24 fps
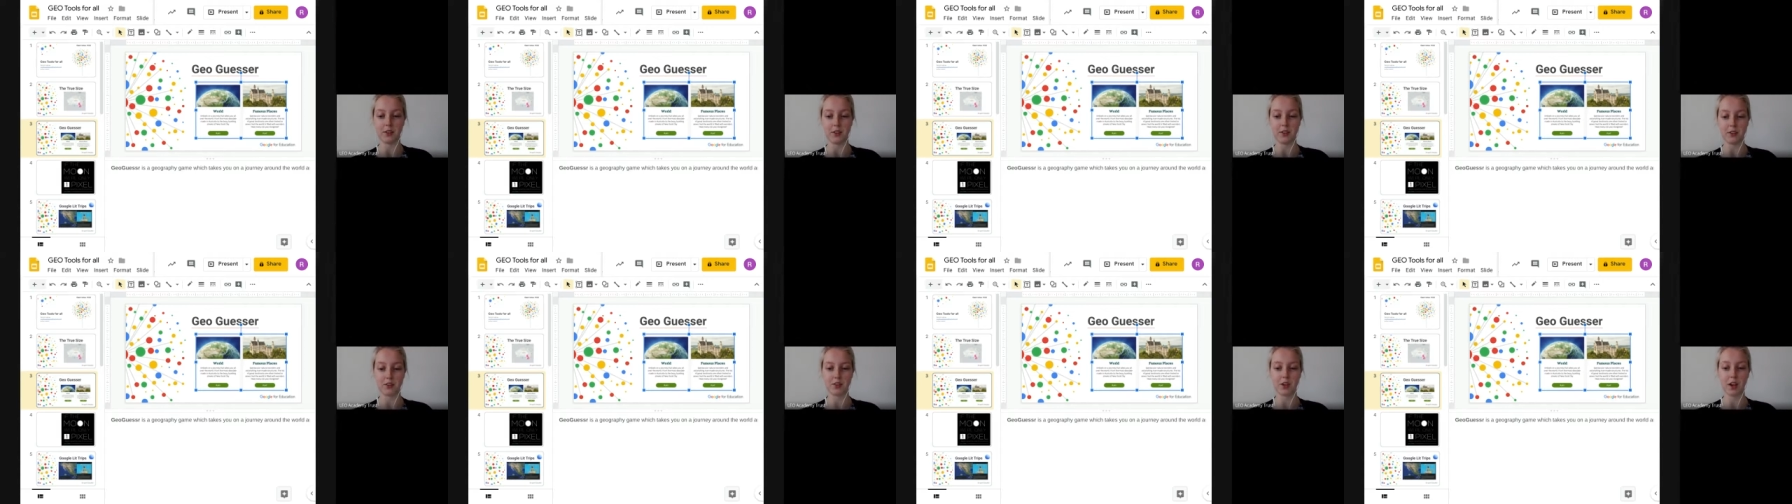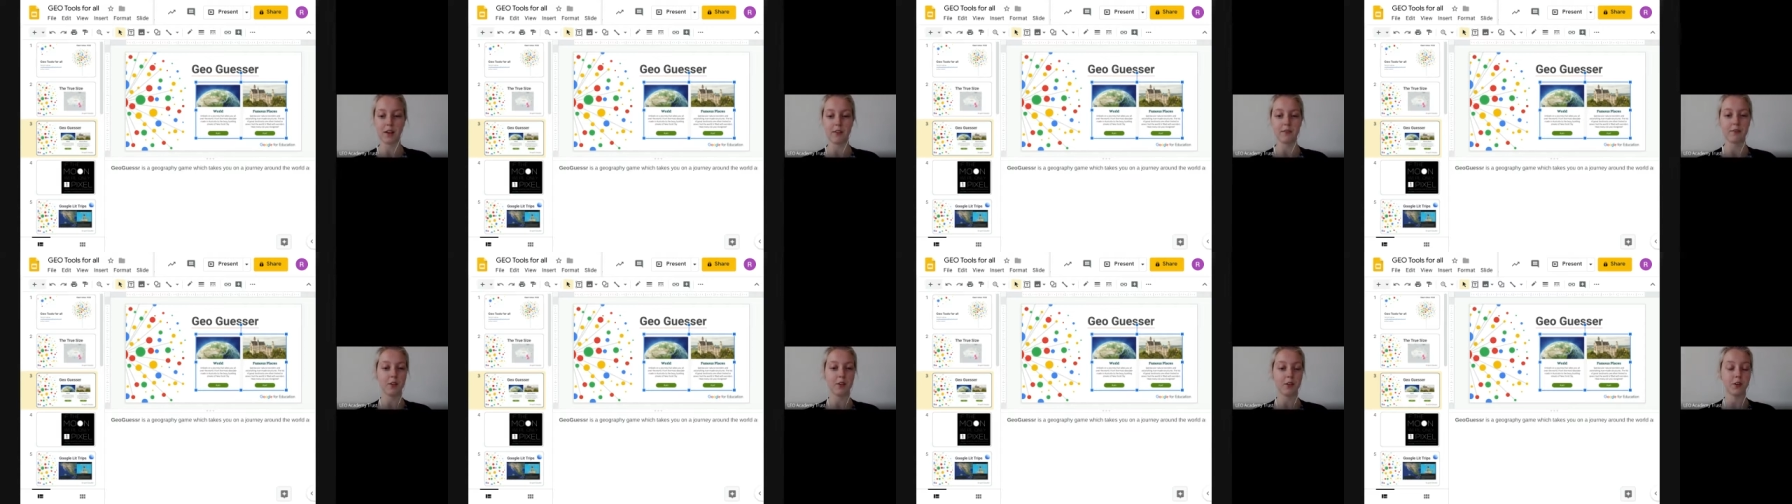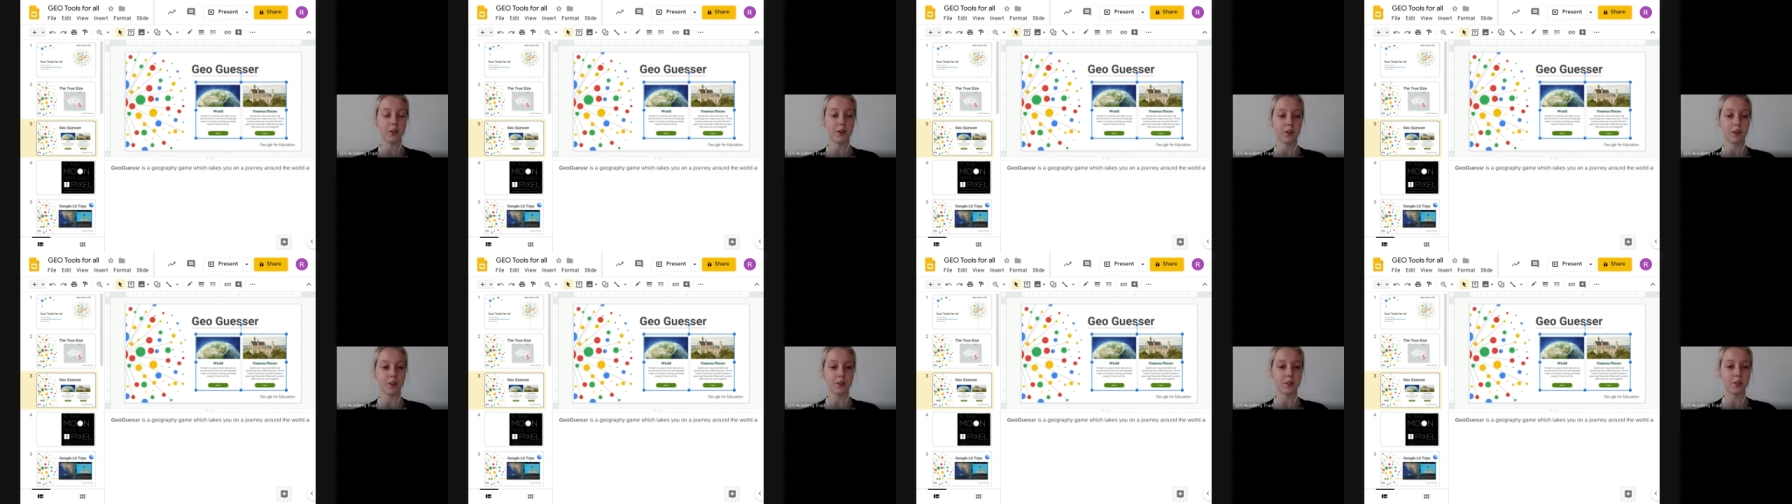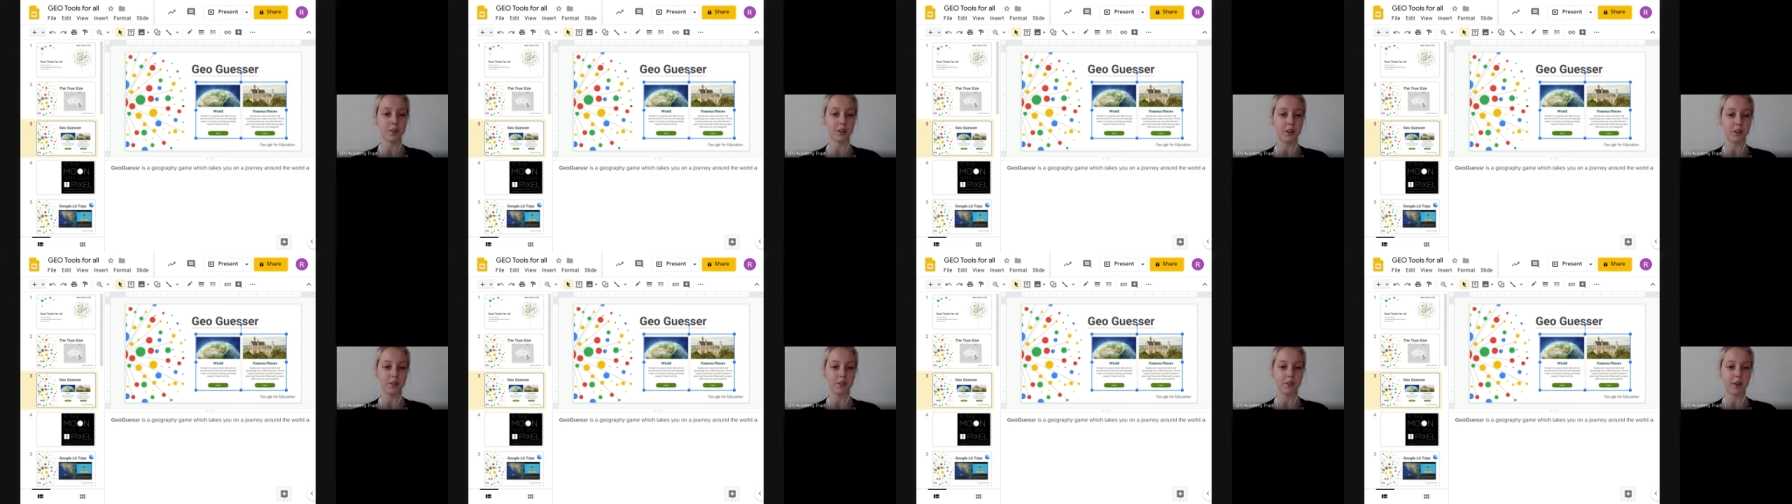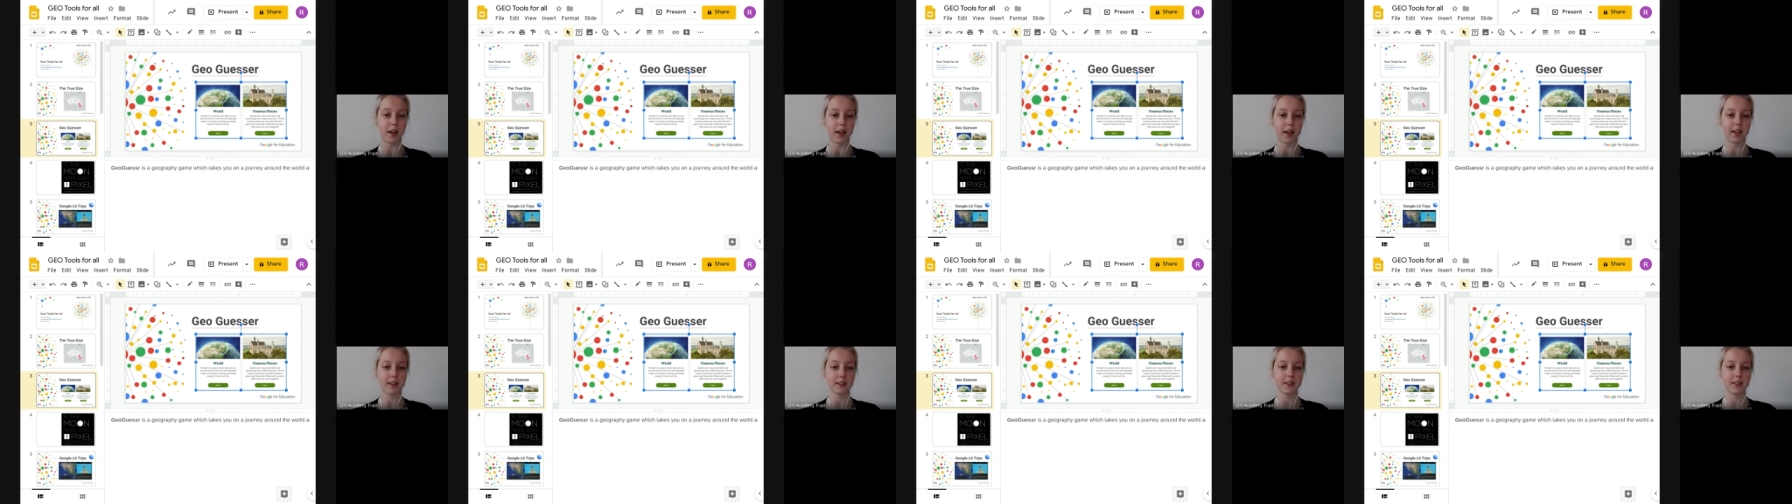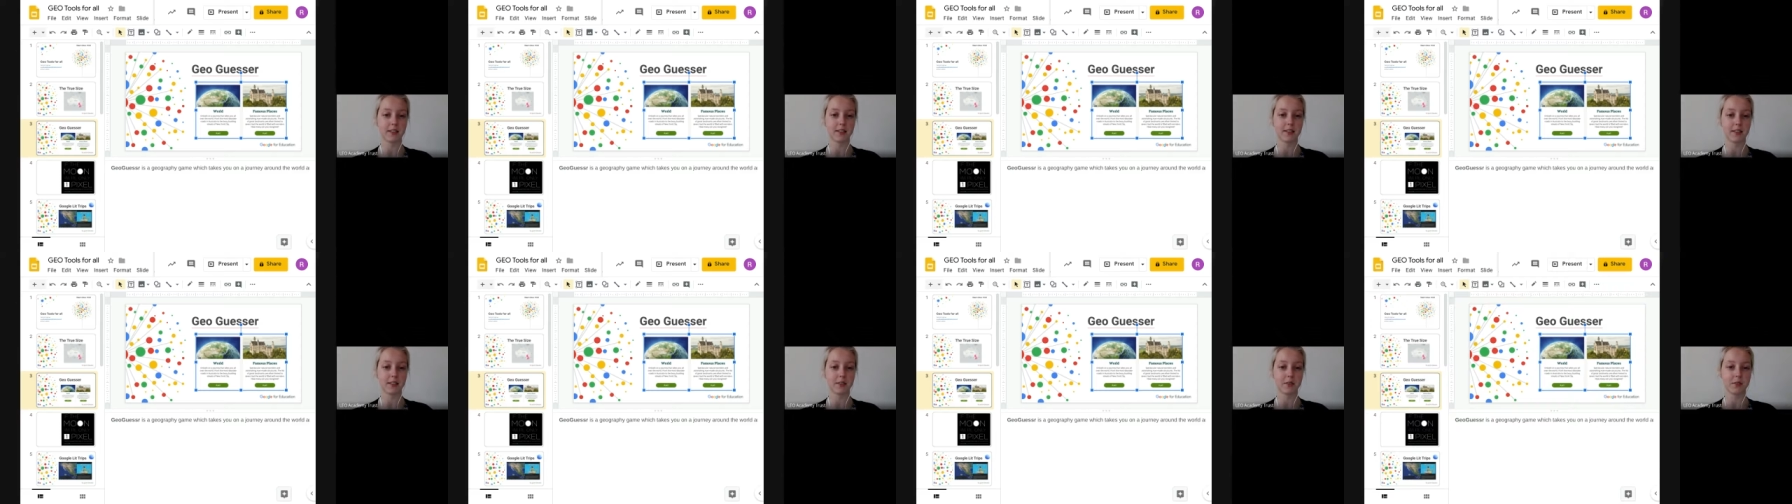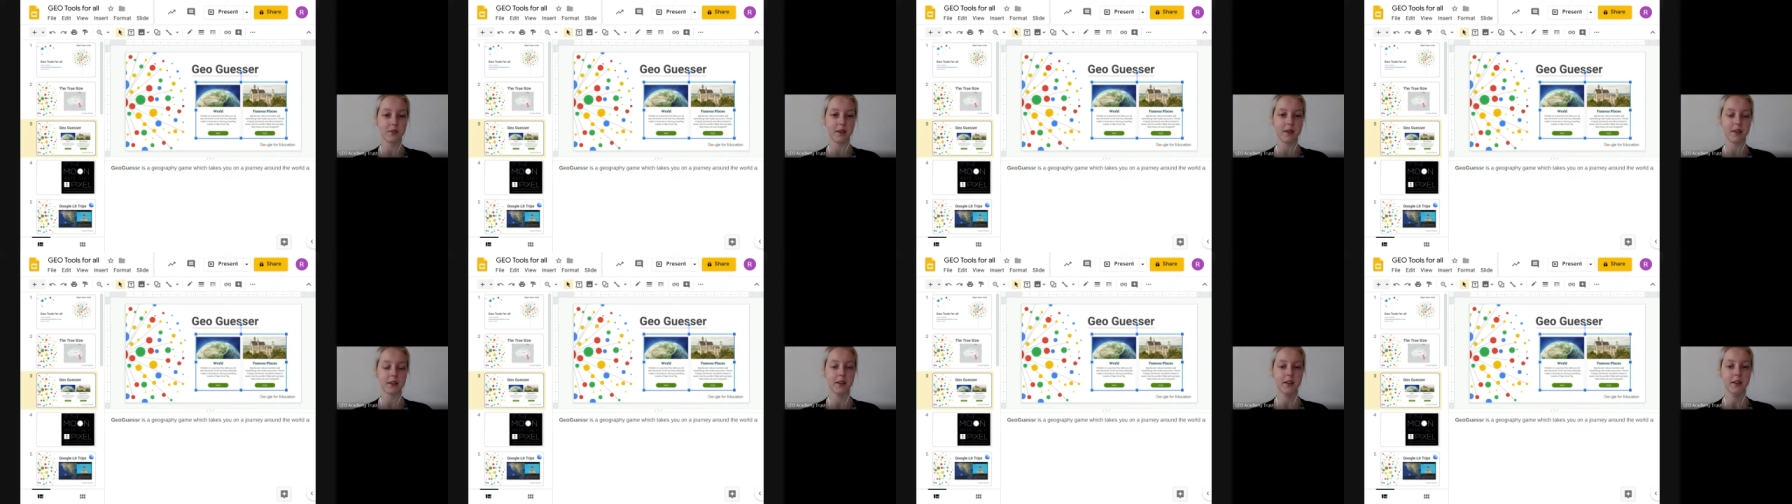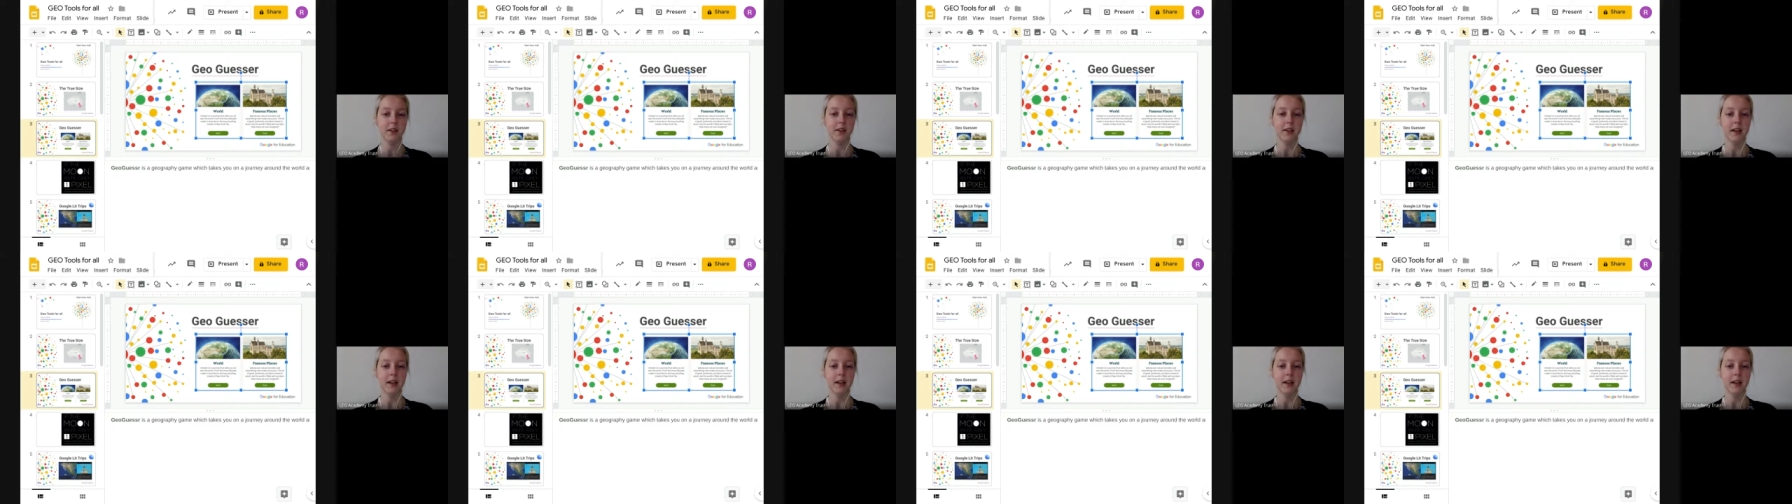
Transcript: the chat for you so that you've got access to it.